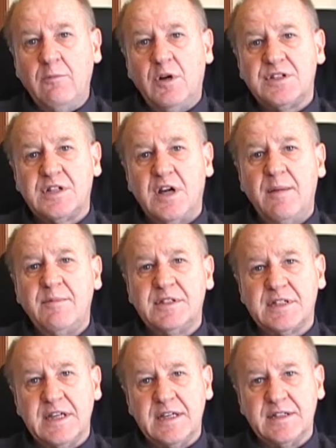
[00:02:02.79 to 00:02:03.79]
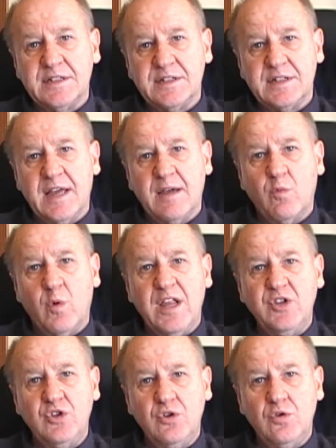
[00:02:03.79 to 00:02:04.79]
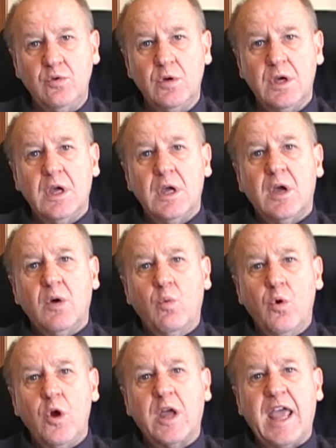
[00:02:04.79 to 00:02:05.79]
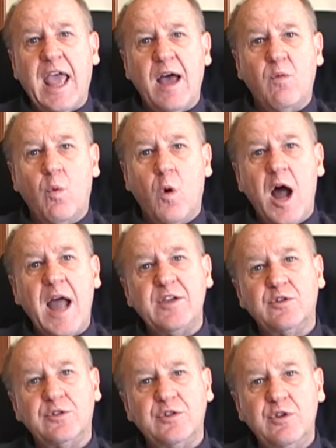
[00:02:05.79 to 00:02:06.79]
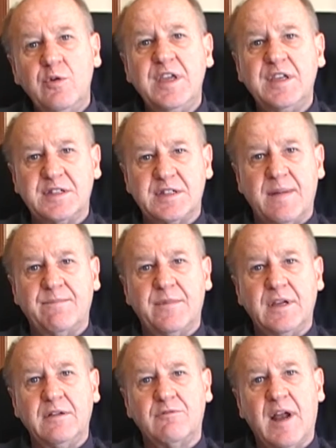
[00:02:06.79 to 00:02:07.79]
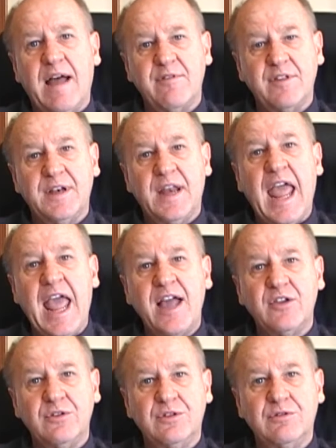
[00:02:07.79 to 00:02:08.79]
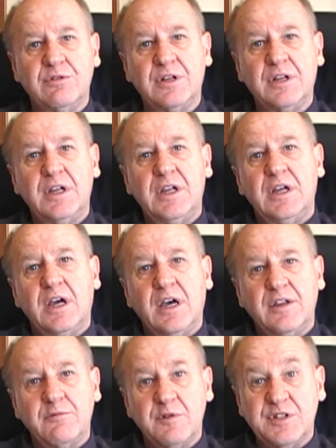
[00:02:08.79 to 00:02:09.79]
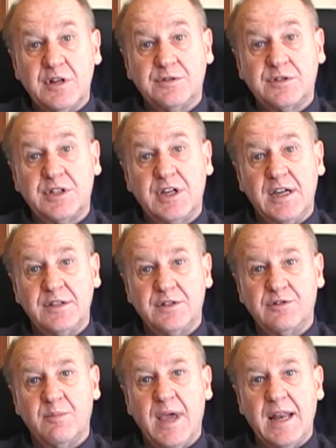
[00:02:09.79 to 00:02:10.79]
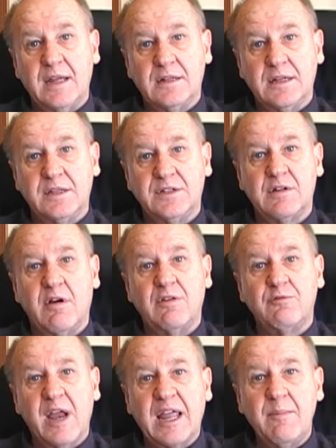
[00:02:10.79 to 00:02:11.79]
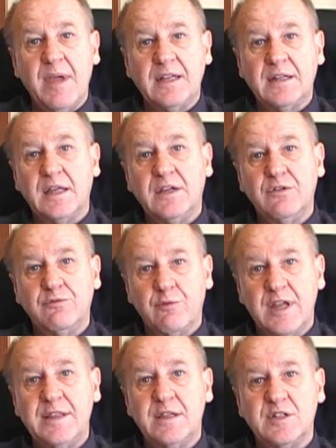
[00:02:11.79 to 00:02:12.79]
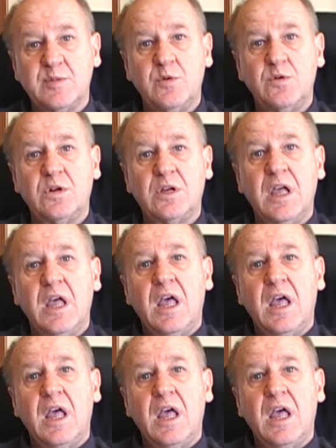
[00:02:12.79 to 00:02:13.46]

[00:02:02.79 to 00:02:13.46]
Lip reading: And what Simon says is that when you work out why you're doing something rather than how you do it, the results change dramatically. So I recommend that you read this book.